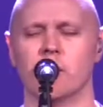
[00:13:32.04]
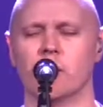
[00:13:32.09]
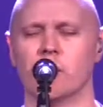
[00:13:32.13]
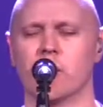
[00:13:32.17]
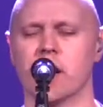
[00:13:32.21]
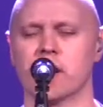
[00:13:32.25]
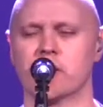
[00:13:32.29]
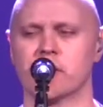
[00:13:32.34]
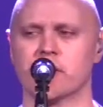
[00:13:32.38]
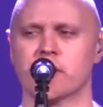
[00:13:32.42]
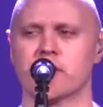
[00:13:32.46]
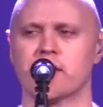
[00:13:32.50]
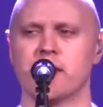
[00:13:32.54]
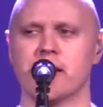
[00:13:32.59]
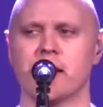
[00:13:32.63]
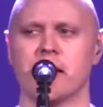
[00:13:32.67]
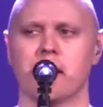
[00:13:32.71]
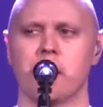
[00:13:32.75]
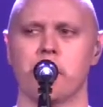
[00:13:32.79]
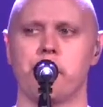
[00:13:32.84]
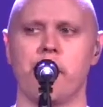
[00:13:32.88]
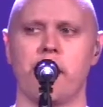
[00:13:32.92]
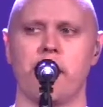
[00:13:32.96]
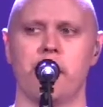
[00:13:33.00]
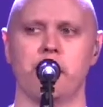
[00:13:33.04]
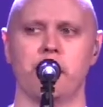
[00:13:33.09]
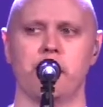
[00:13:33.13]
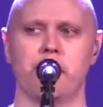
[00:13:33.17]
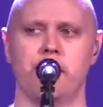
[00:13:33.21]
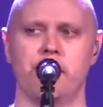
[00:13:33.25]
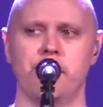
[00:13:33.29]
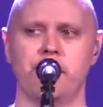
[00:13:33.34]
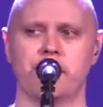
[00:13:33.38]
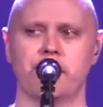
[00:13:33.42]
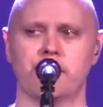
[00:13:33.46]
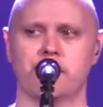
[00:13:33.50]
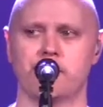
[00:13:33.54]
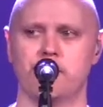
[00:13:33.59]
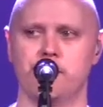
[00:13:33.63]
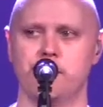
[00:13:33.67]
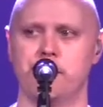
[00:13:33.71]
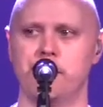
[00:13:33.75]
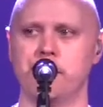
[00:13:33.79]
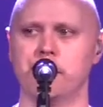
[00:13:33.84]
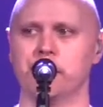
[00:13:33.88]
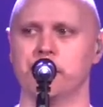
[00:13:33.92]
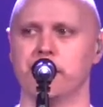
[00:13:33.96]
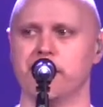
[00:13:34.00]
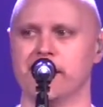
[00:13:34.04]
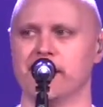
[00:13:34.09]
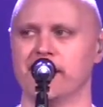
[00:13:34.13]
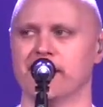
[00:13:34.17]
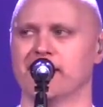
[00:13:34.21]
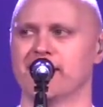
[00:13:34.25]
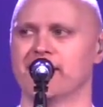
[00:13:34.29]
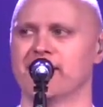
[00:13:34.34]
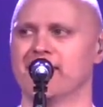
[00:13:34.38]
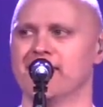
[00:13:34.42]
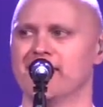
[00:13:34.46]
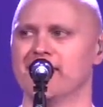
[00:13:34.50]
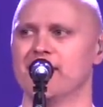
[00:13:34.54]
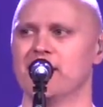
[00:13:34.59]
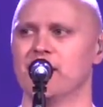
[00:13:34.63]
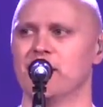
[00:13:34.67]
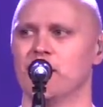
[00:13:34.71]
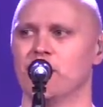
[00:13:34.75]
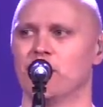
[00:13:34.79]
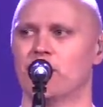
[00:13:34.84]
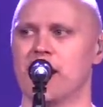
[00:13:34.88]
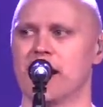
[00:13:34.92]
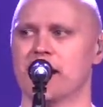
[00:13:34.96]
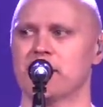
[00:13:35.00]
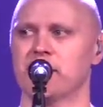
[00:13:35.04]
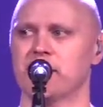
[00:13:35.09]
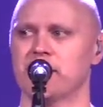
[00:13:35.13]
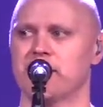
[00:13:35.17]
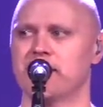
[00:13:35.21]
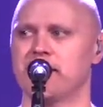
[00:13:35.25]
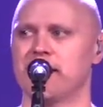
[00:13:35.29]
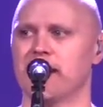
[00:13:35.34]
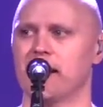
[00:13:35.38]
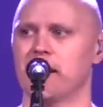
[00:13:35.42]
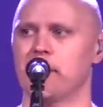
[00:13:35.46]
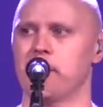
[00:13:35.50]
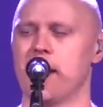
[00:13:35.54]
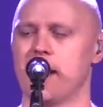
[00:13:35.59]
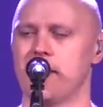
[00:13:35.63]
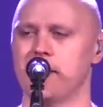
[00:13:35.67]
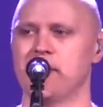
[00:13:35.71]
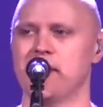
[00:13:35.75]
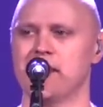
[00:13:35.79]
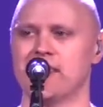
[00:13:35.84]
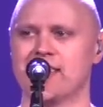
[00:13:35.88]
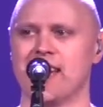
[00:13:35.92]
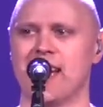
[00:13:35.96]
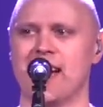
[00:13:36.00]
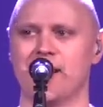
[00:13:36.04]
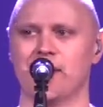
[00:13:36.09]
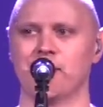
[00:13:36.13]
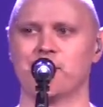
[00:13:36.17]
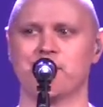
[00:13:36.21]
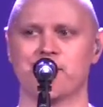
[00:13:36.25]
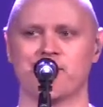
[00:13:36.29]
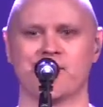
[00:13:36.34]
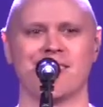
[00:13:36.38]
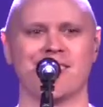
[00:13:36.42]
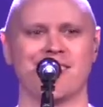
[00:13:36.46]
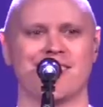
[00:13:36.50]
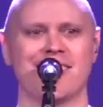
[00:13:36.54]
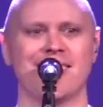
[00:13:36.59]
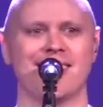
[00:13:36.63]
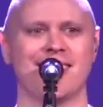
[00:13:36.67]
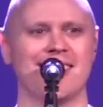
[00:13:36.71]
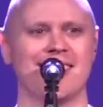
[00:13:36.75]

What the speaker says: You know, we're not just singing about this building, we're actually singing about this house.